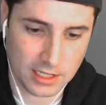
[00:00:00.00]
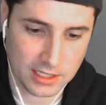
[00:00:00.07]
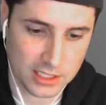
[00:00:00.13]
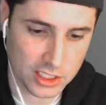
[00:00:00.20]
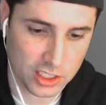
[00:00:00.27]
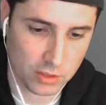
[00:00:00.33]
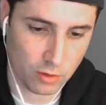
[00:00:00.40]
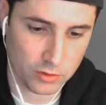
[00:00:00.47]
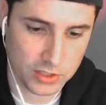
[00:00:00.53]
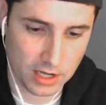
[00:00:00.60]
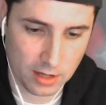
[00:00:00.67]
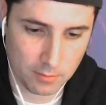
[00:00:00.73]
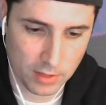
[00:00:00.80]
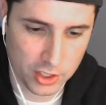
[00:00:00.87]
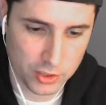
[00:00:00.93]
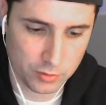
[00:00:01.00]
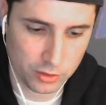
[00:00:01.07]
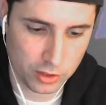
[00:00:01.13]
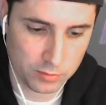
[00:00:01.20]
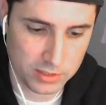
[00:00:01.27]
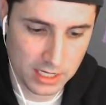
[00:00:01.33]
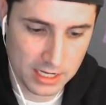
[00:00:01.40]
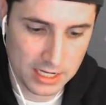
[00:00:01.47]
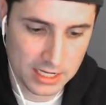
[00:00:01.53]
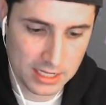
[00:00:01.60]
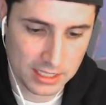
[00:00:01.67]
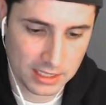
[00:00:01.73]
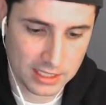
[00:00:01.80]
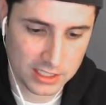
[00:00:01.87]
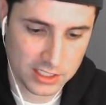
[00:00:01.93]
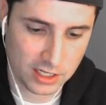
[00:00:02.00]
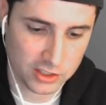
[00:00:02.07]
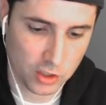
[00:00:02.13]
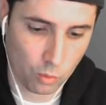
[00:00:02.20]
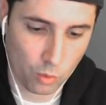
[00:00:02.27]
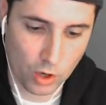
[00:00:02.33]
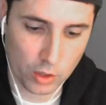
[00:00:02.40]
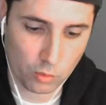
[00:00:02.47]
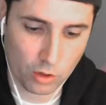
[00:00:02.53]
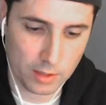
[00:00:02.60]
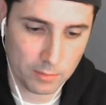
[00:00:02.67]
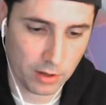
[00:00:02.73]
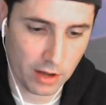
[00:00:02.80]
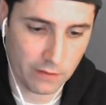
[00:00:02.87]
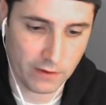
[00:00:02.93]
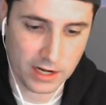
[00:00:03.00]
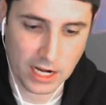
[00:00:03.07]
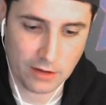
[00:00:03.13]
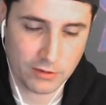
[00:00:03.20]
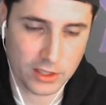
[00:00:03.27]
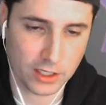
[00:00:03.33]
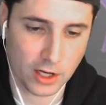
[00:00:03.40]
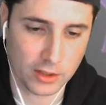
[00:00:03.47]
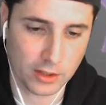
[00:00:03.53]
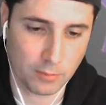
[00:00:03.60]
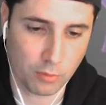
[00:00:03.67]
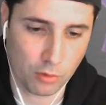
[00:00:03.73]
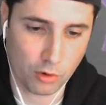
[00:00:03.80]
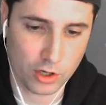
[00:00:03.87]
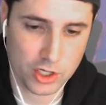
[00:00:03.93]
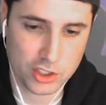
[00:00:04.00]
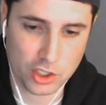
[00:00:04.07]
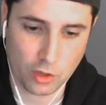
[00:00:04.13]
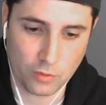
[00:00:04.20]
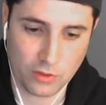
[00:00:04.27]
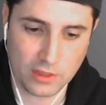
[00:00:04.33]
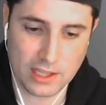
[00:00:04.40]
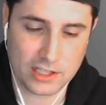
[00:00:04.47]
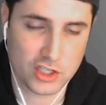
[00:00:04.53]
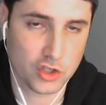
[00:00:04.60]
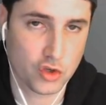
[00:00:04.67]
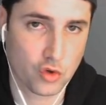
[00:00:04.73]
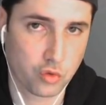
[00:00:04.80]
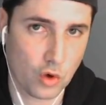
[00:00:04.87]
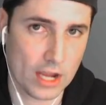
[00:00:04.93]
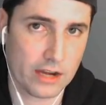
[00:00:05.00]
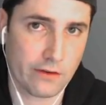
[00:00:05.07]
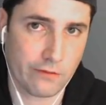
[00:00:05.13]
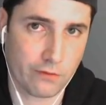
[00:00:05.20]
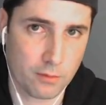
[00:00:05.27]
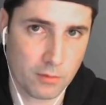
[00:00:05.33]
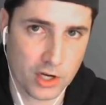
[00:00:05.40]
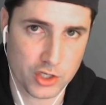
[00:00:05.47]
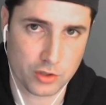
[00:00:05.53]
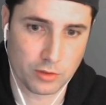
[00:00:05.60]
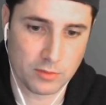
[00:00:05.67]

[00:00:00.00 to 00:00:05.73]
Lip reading: This throws out mushrooms. This does a 1-1 buff on everything on the board. So it's great for mushroom.